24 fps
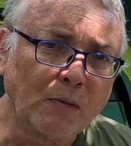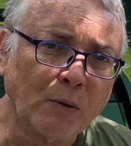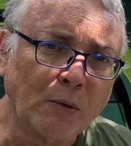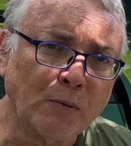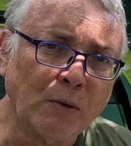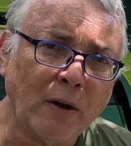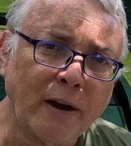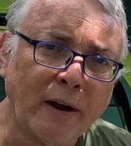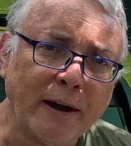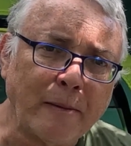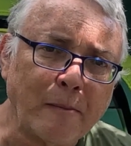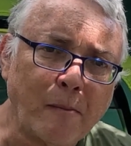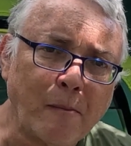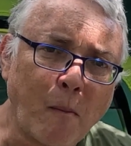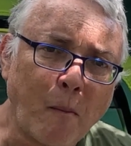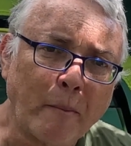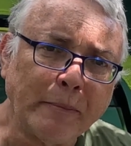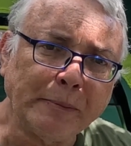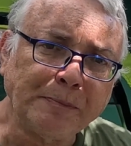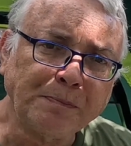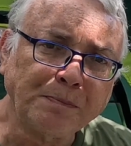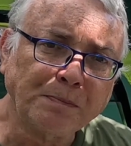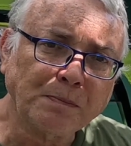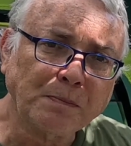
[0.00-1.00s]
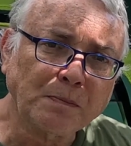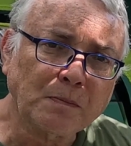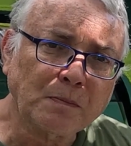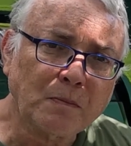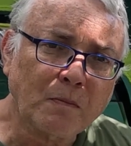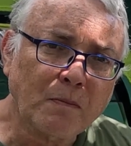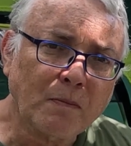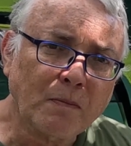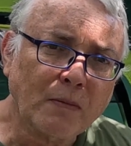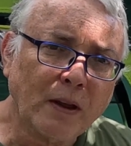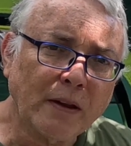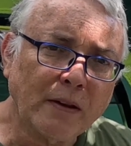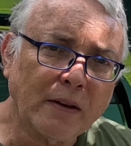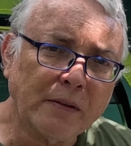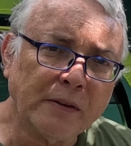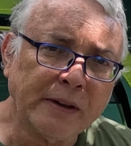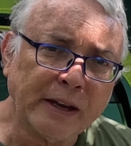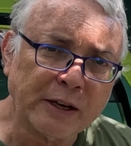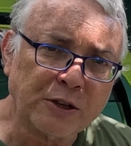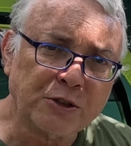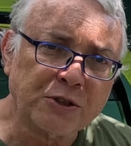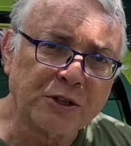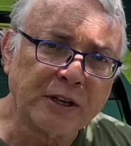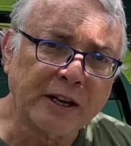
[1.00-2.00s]
Right.
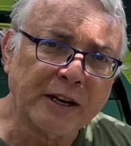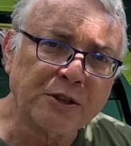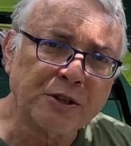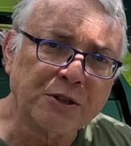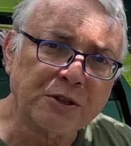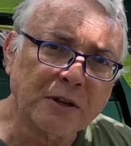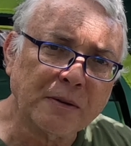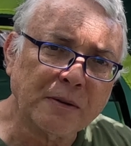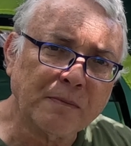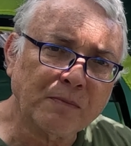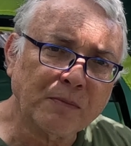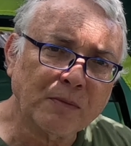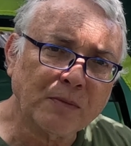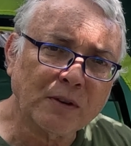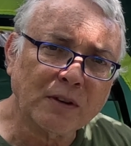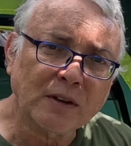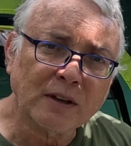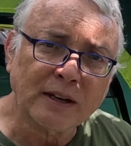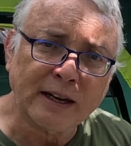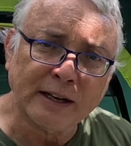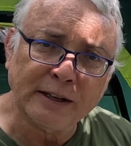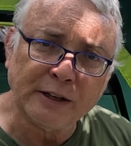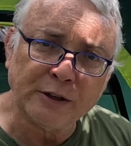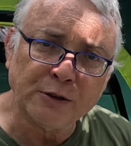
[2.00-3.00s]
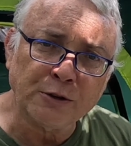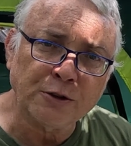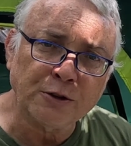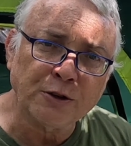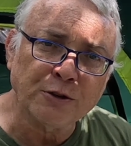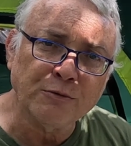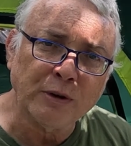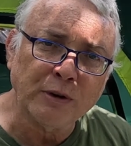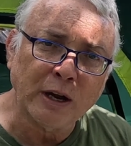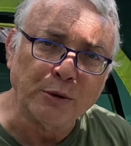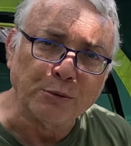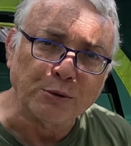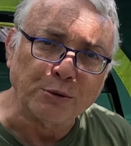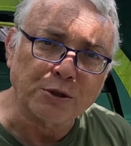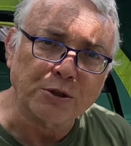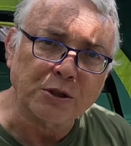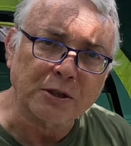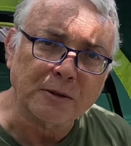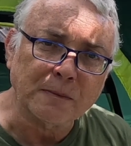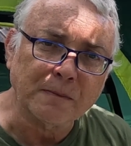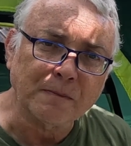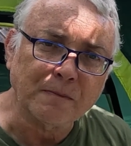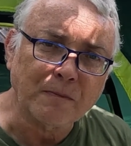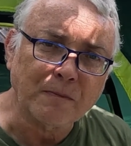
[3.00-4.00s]
Next test. Can it cook a roast?